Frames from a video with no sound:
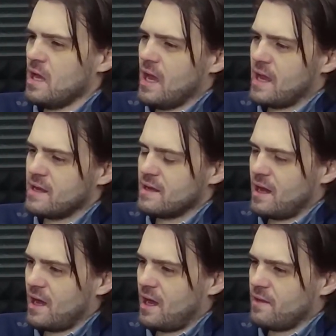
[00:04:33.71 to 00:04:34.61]
And
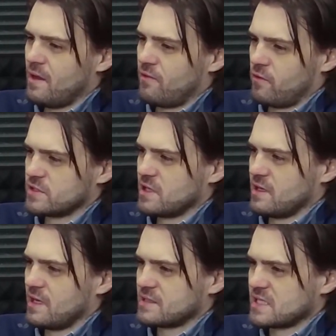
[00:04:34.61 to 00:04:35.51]

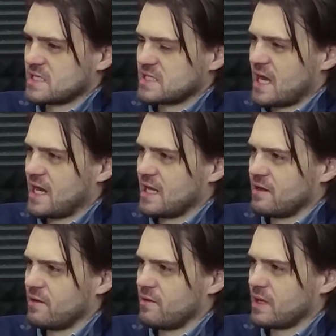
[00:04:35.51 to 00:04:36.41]
unfortunately, as a
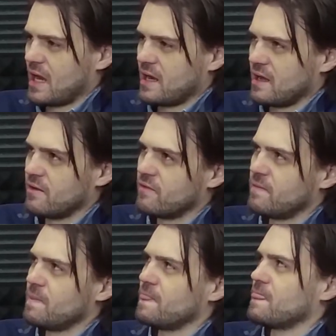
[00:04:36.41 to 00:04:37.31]
society, we kind of
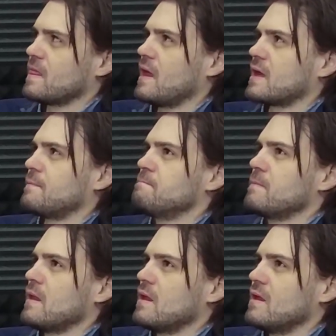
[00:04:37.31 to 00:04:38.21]
like
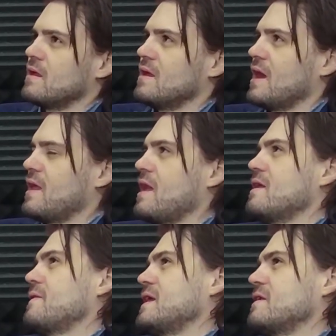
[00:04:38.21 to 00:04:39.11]

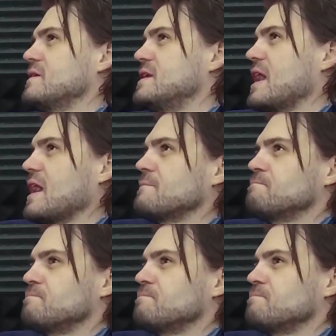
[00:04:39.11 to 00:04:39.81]
at the end of the day,